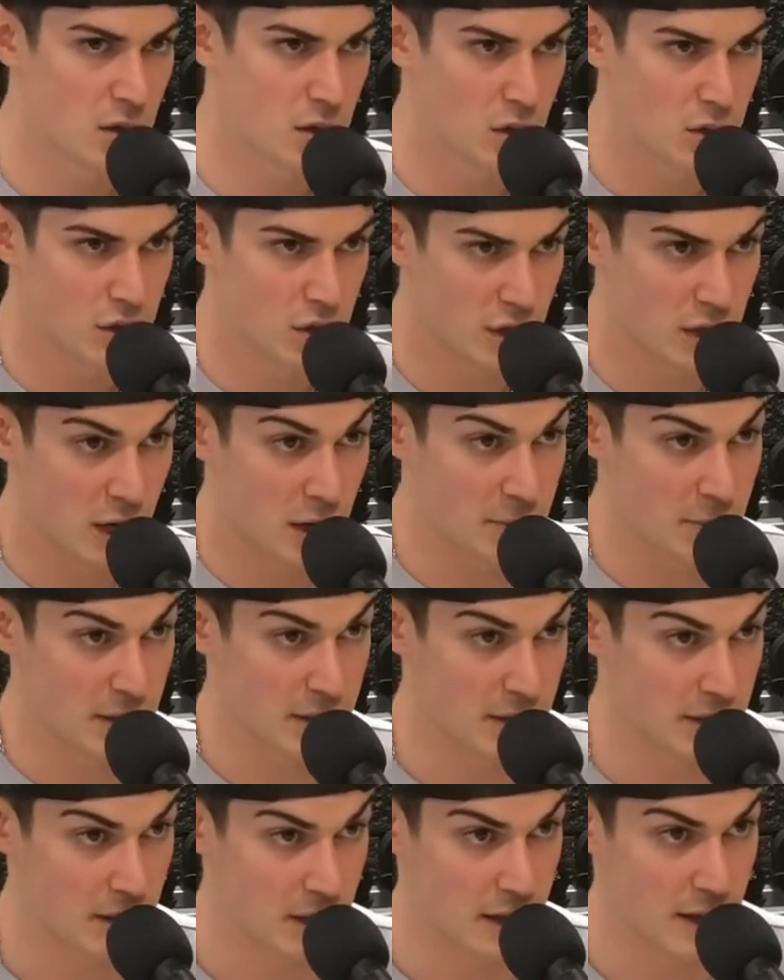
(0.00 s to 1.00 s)
You come
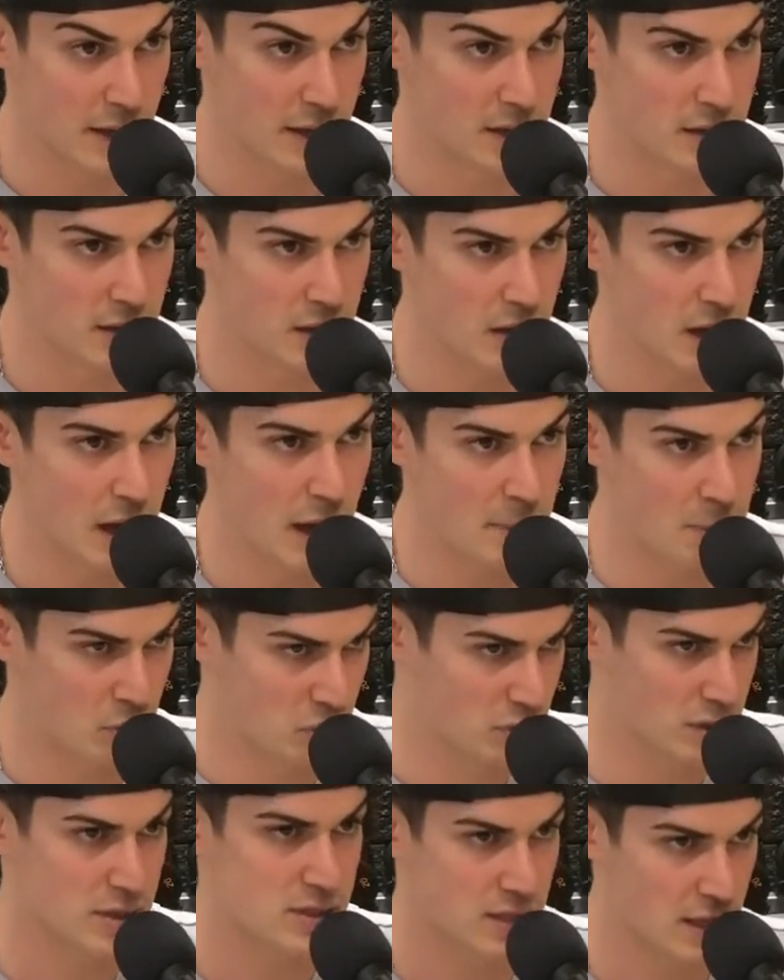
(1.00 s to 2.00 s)
in and I
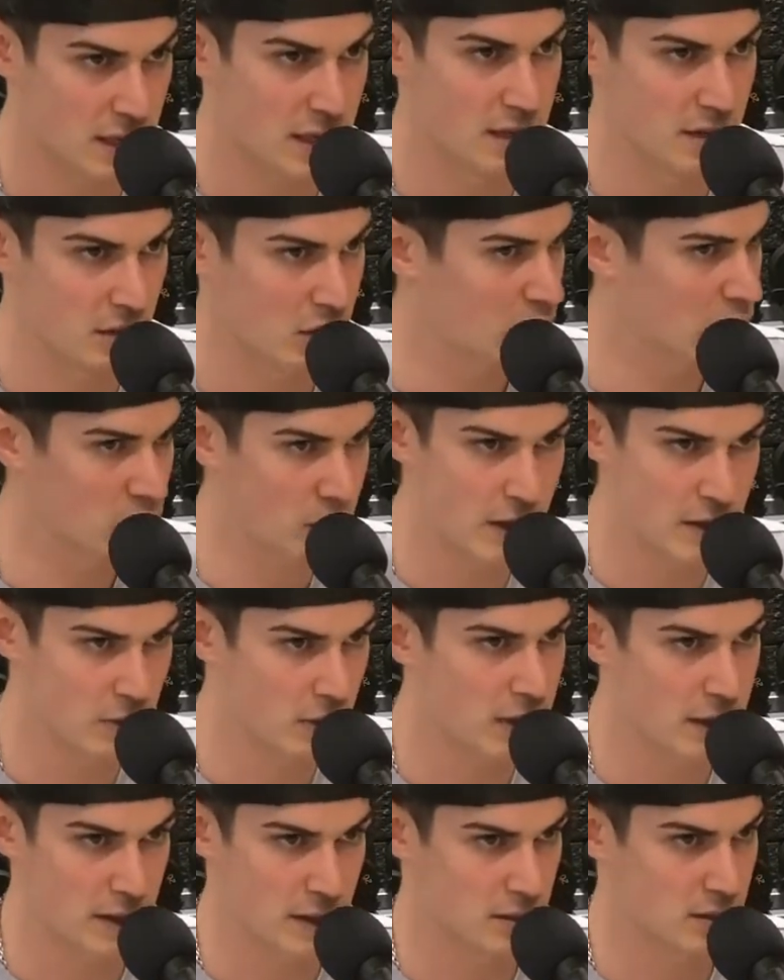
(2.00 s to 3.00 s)
pull this kid in right
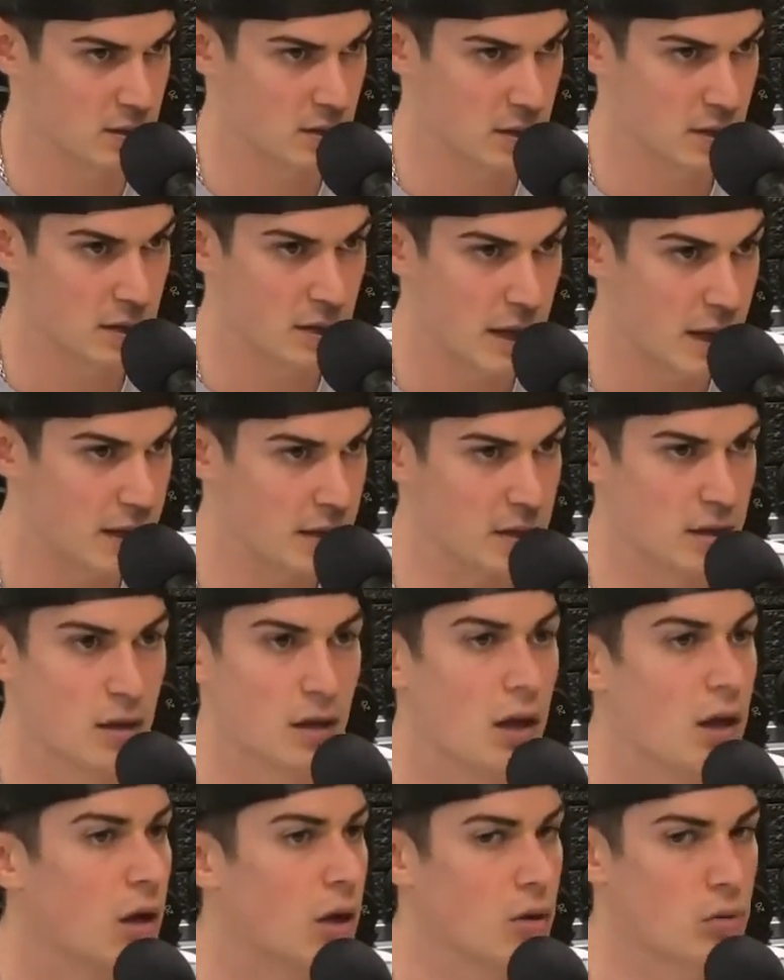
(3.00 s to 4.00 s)
away. Hey,
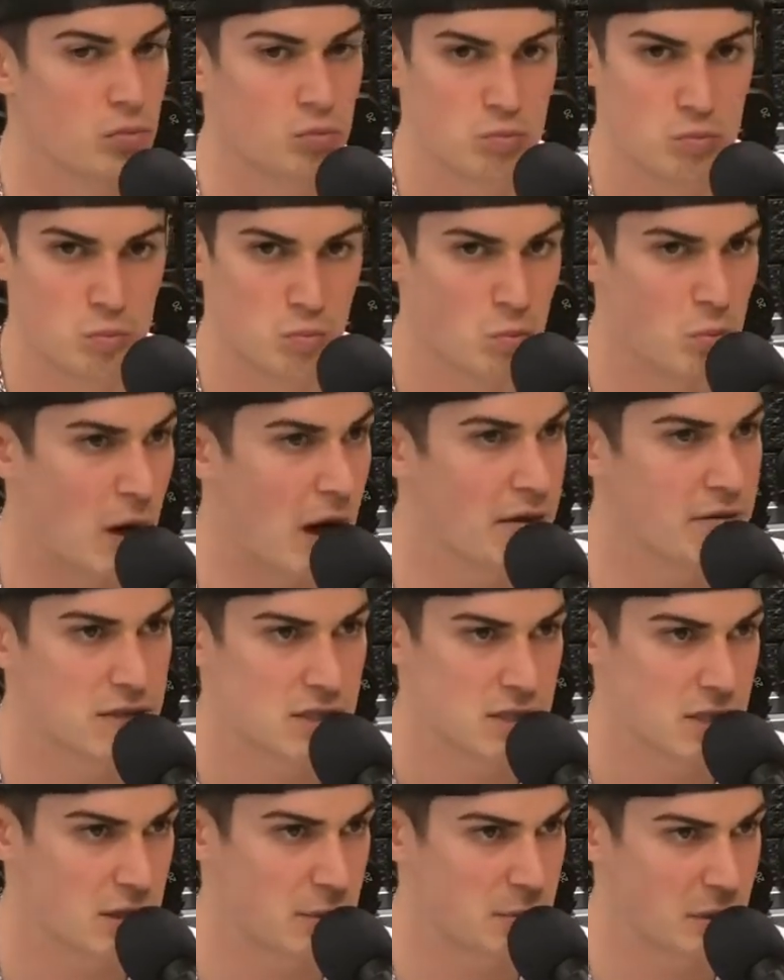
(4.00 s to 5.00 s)
haven't
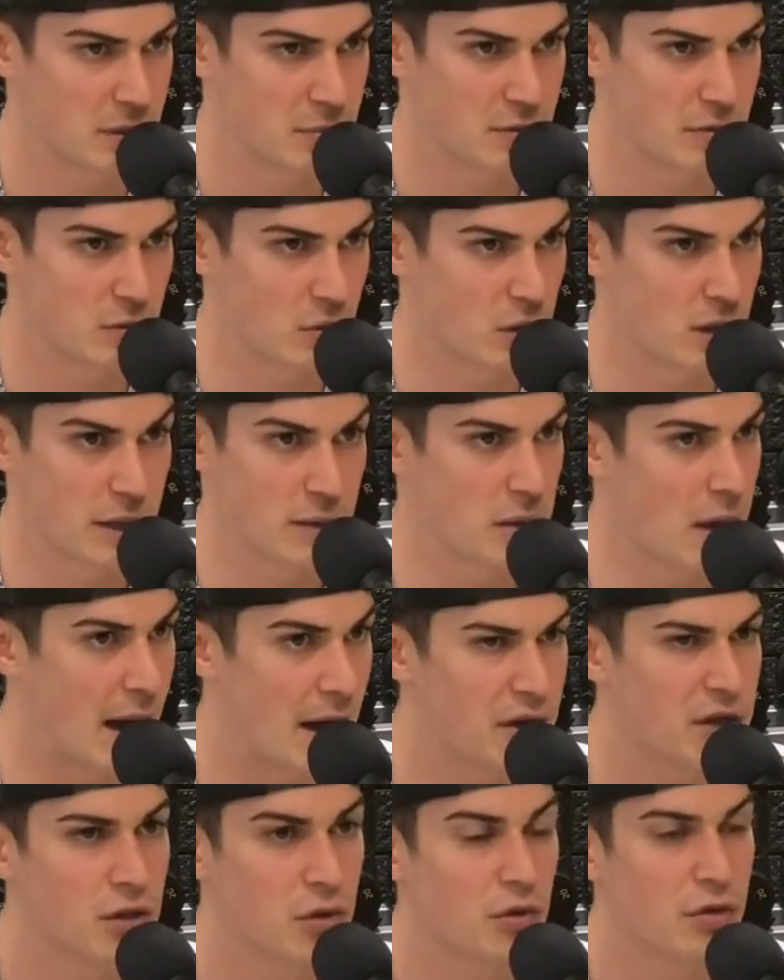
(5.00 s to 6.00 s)
seen you play before. Like, how
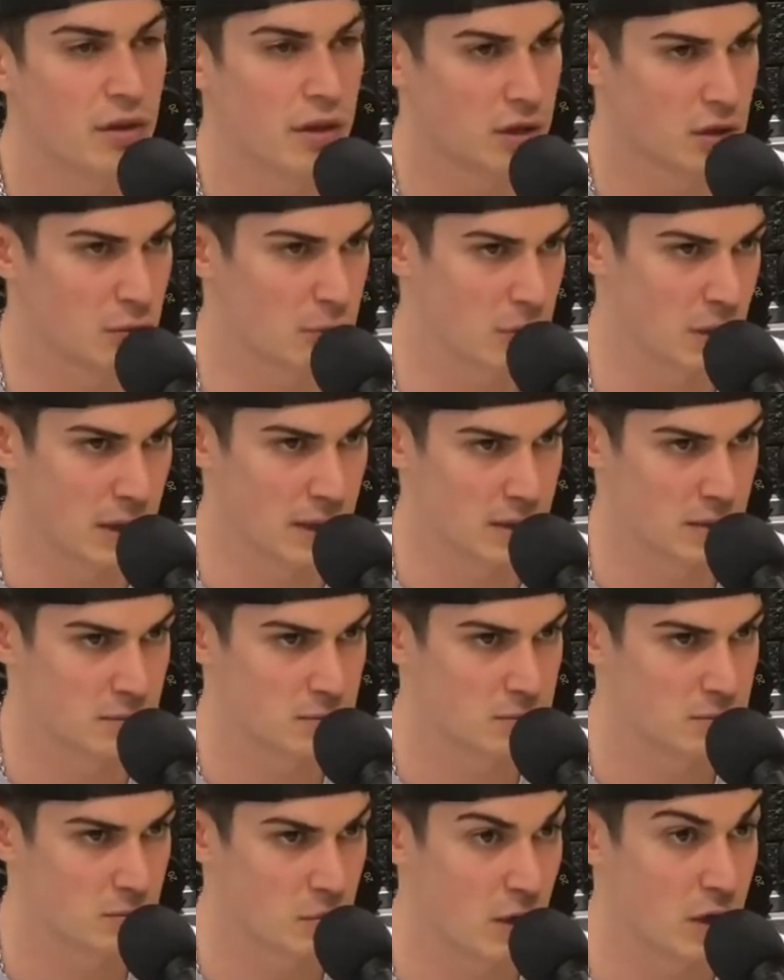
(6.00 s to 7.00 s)
do you think you play?
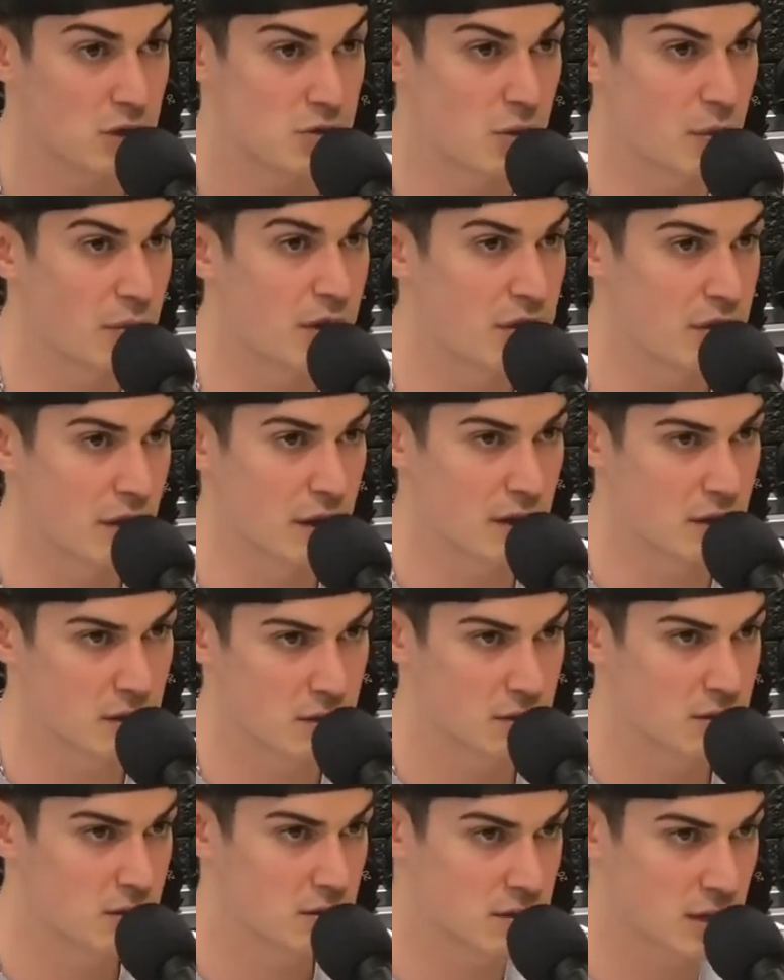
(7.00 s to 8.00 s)
Here's what we think.
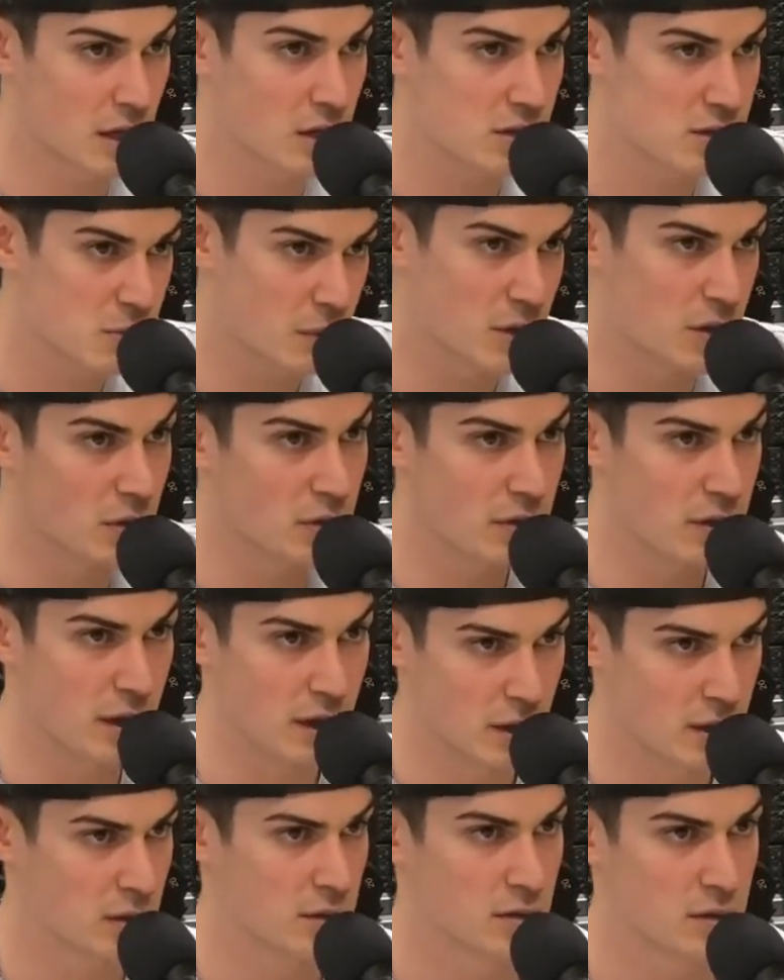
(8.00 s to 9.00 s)
Tell us what you
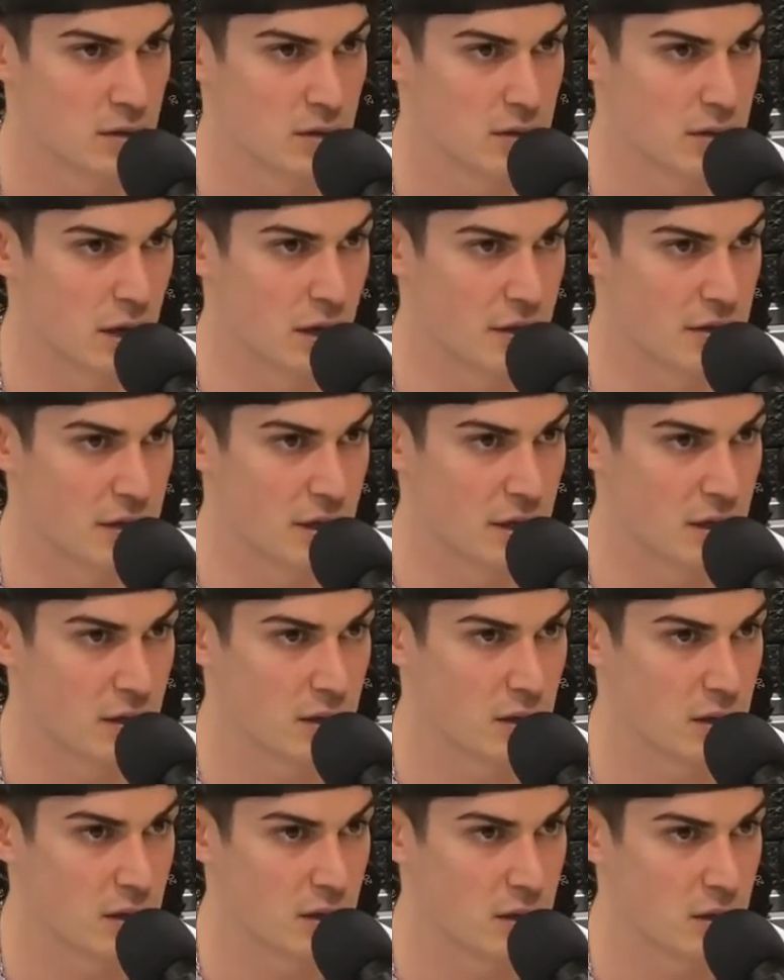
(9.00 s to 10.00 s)
think, kind of thing.
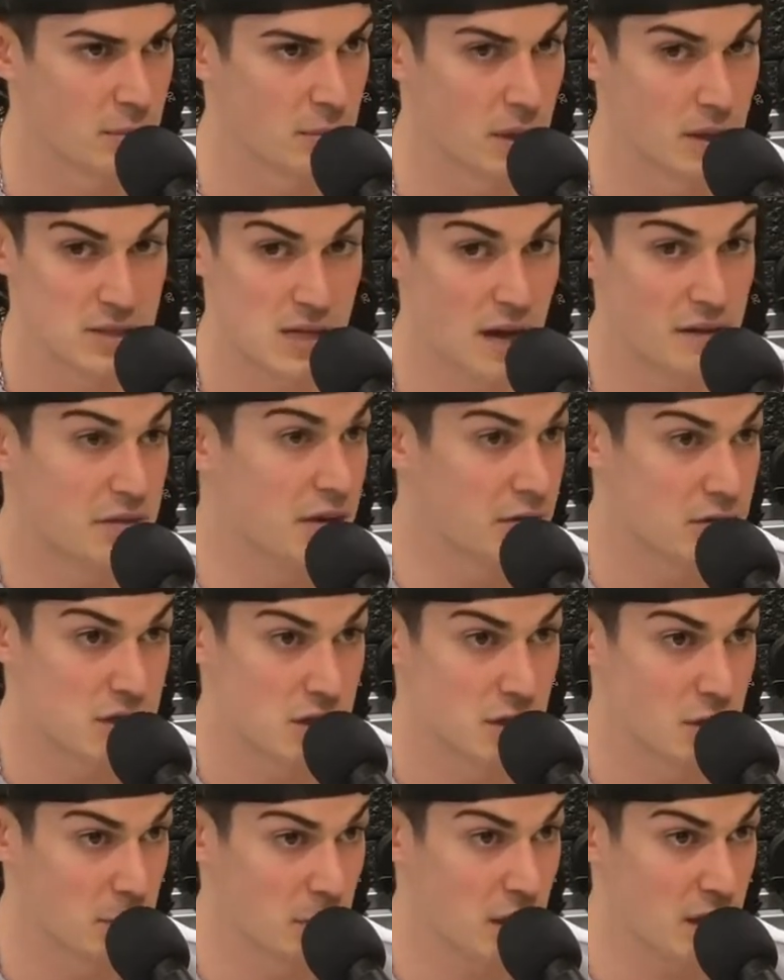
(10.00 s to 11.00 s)
Because I've never
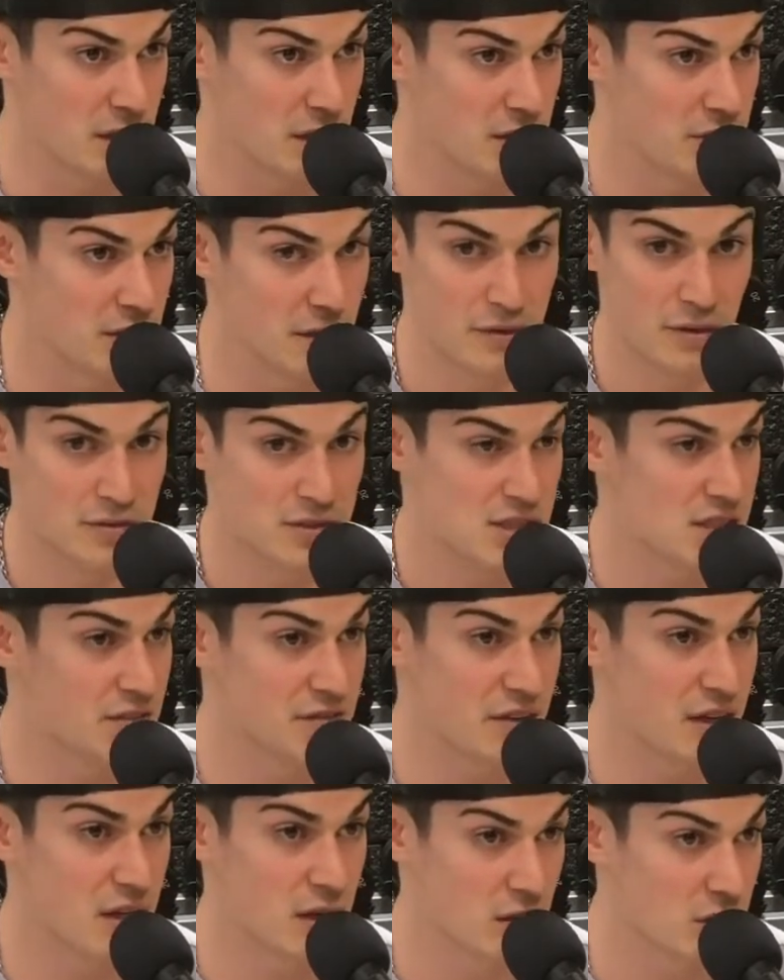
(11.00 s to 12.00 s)
seen you play. Never even seen
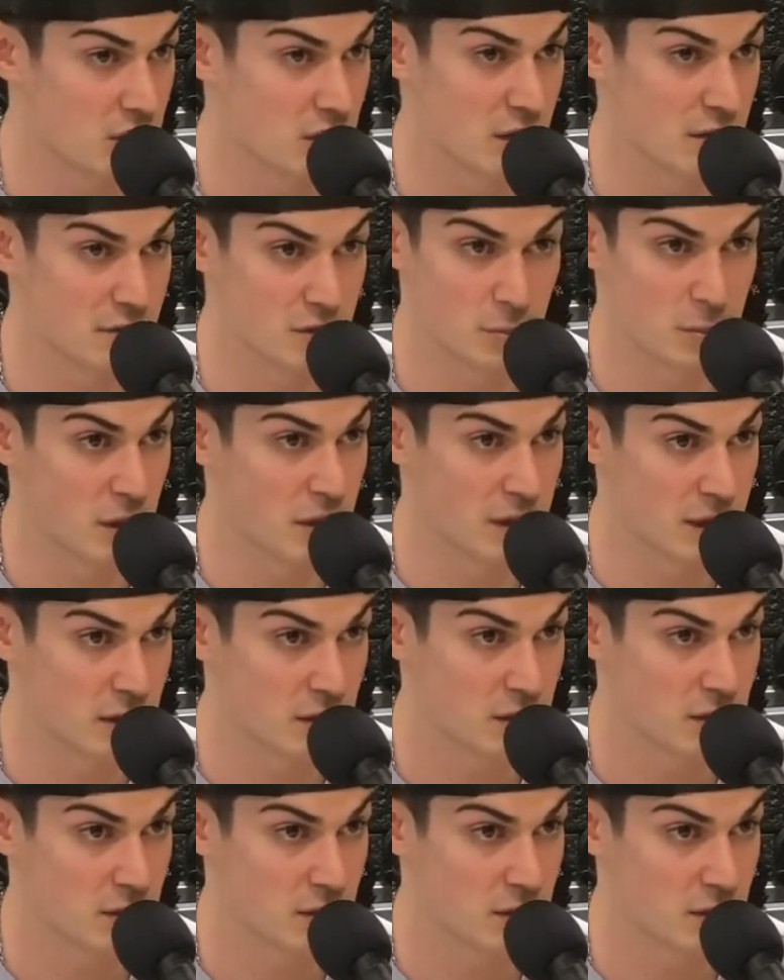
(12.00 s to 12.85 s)
video of you playing.